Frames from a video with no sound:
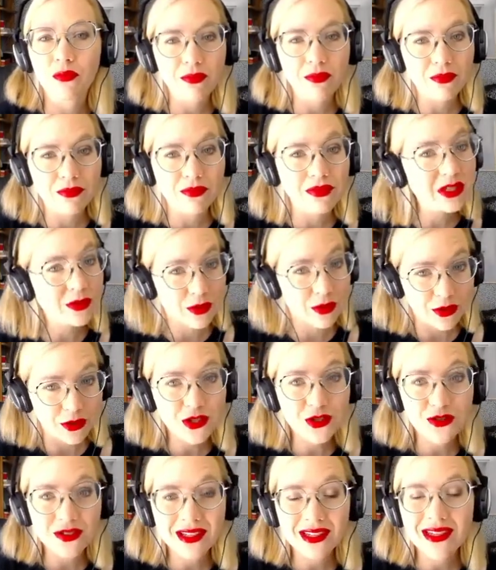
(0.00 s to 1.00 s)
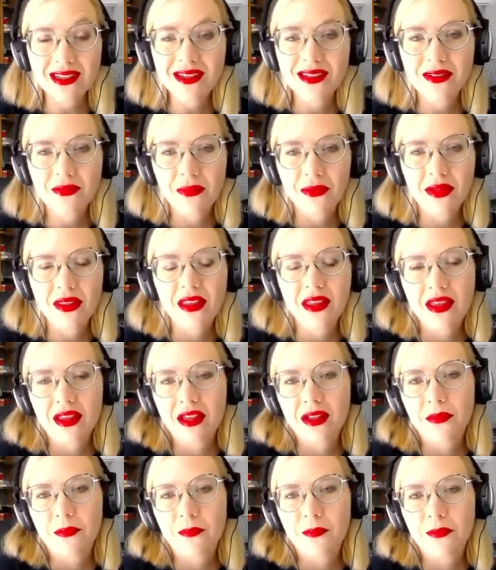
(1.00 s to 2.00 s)
spiritually,
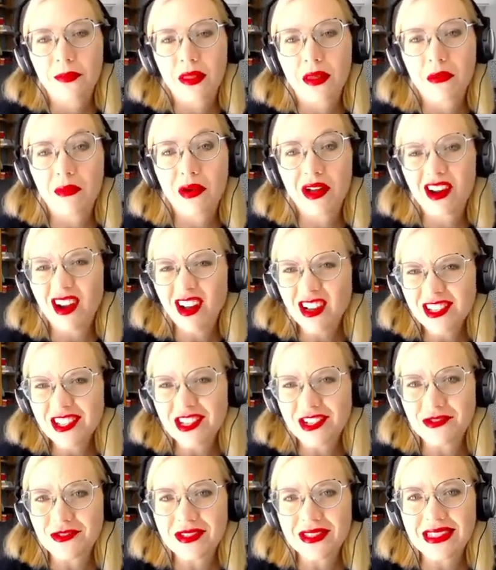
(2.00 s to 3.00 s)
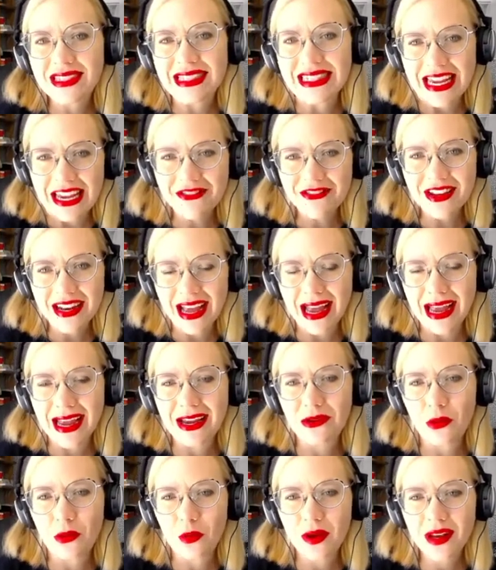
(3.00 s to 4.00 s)
but also Dave and I,
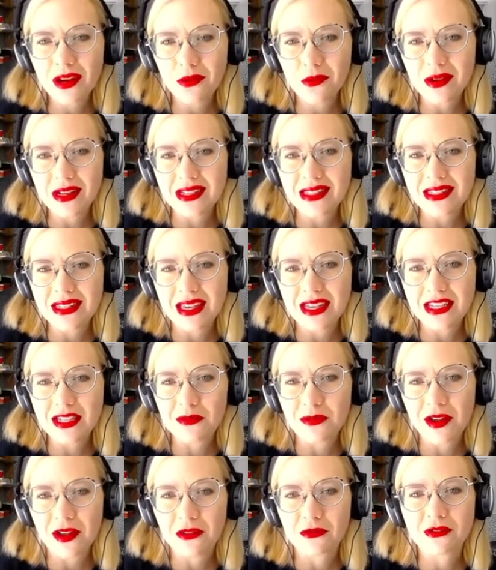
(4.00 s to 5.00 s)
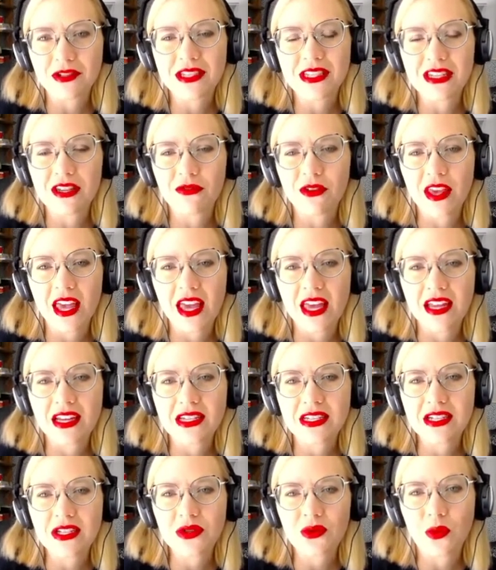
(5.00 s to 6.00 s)
we know what it's like to be on the receiving
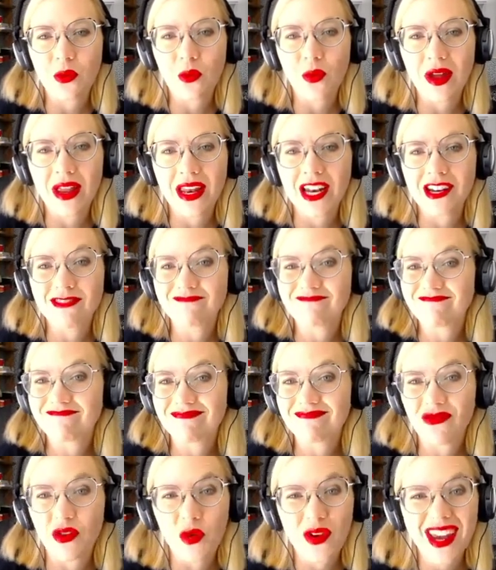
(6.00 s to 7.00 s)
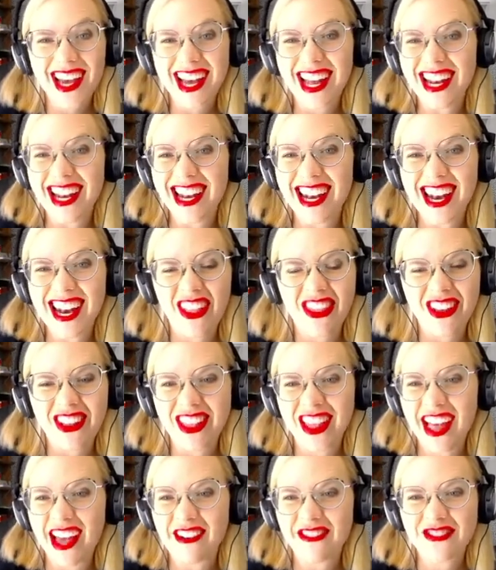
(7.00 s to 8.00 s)
end when we had nothing
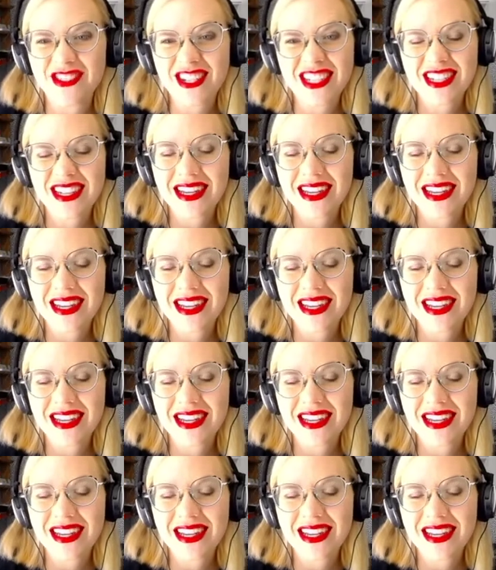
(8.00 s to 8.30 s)
left.